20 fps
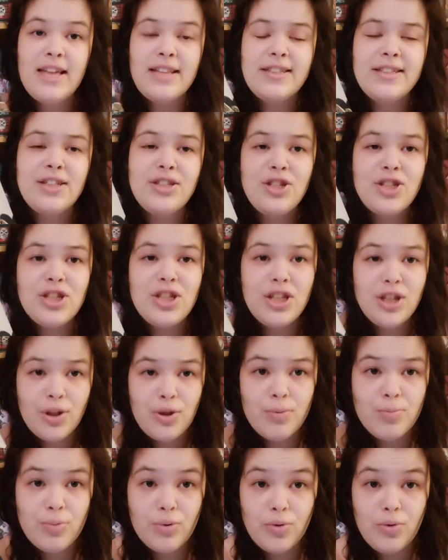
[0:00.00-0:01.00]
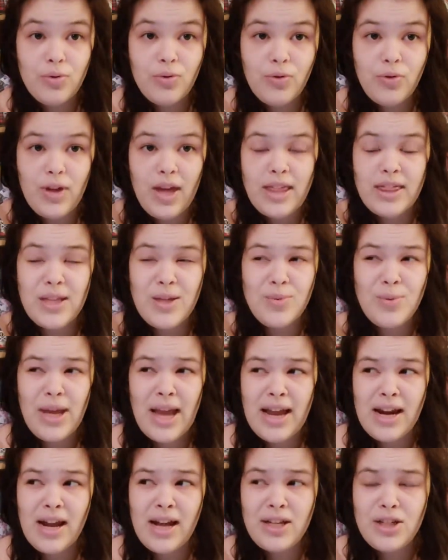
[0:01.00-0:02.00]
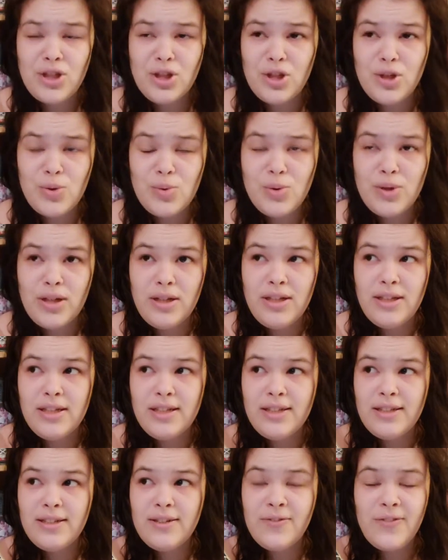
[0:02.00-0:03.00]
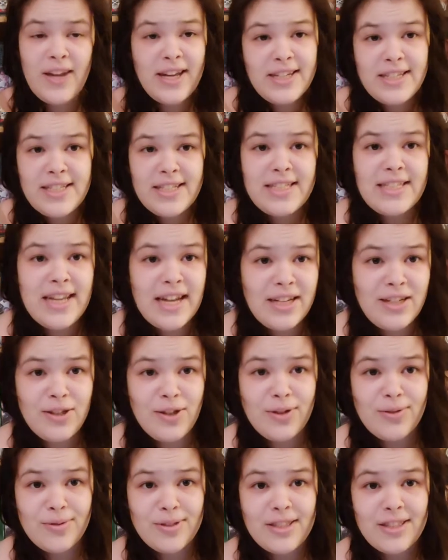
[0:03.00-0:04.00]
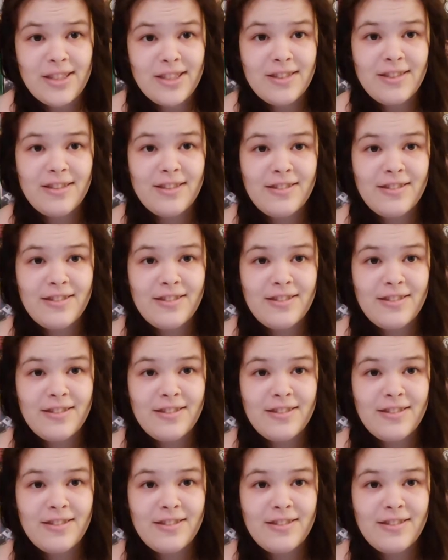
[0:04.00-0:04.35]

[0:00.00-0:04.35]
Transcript: This is just another proof that you cannot do fantasy standalones.